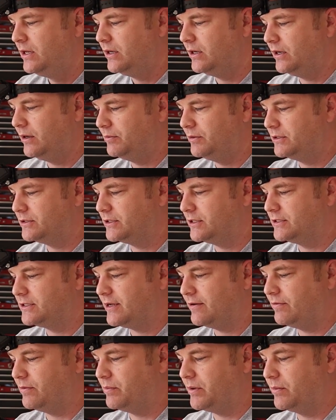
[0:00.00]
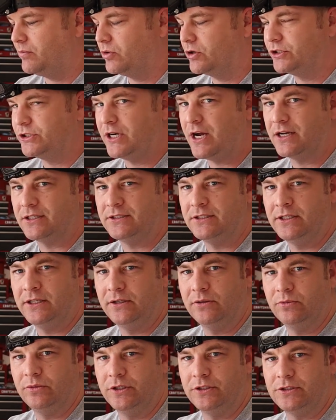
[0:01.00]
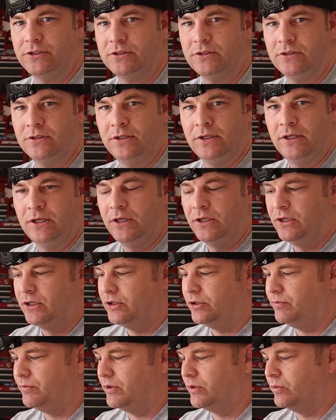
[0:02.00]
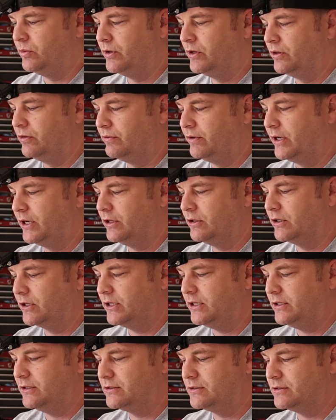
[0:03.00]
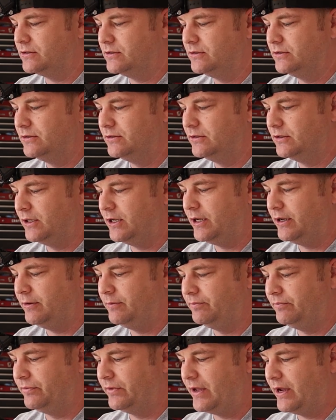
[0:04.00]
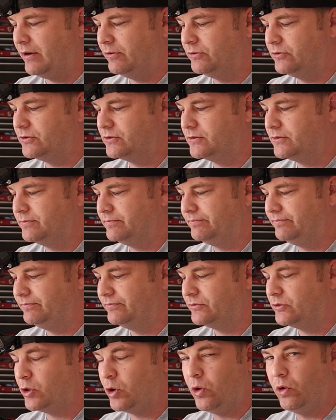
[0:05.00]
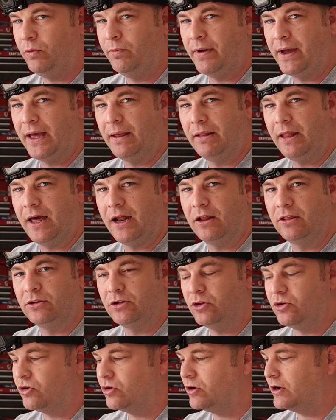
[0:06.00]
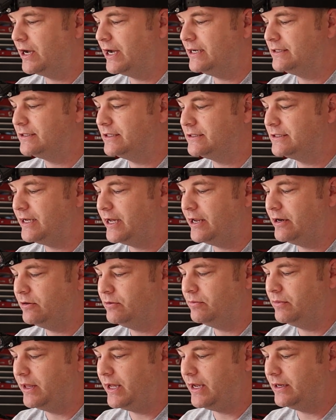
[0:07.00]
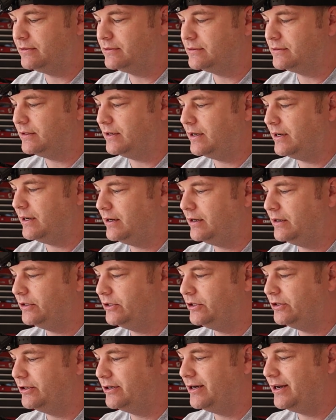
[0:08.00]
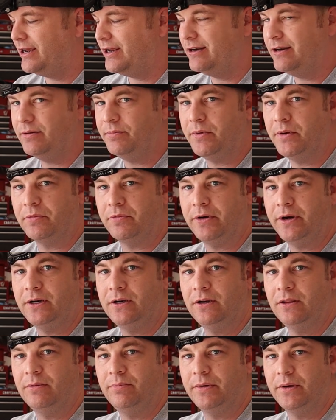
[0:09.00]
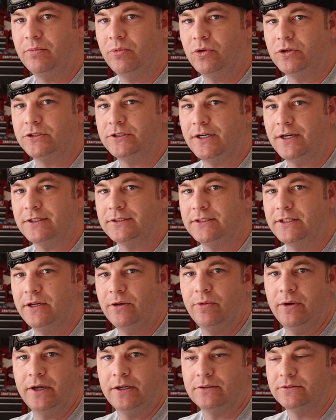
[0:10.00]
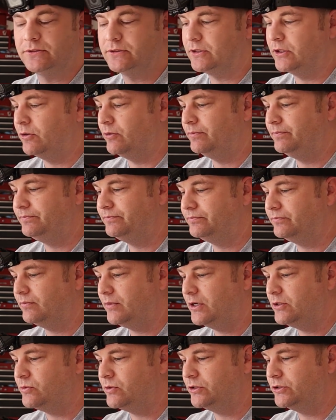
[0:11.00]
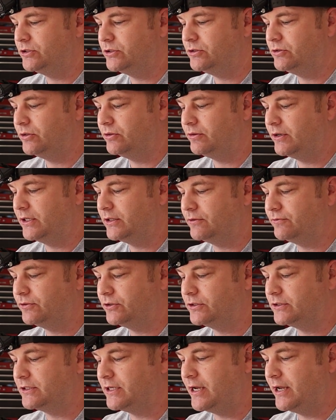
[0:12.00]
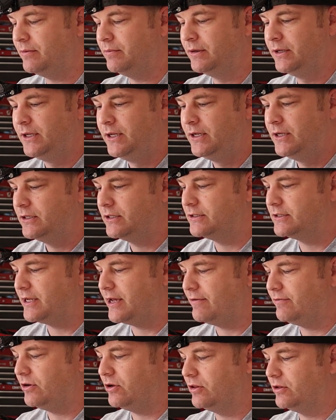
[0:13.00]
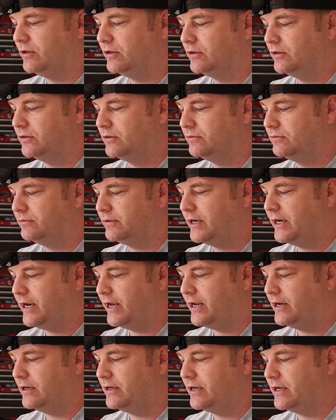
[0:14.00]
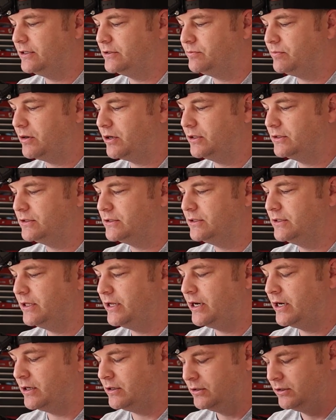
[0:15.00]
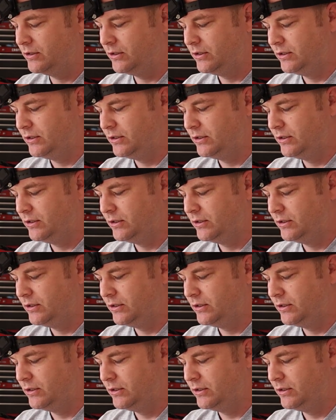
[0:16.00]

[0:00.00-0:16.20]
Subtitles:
This does have the big bore shocks in it, which you build one of the regular kits. I was told by a lot of the local guys at Tandem that you're going to end up upgrading to the big bore shocks anyway, so might as well just do it right the first time. It does have all the red anodized parts in there.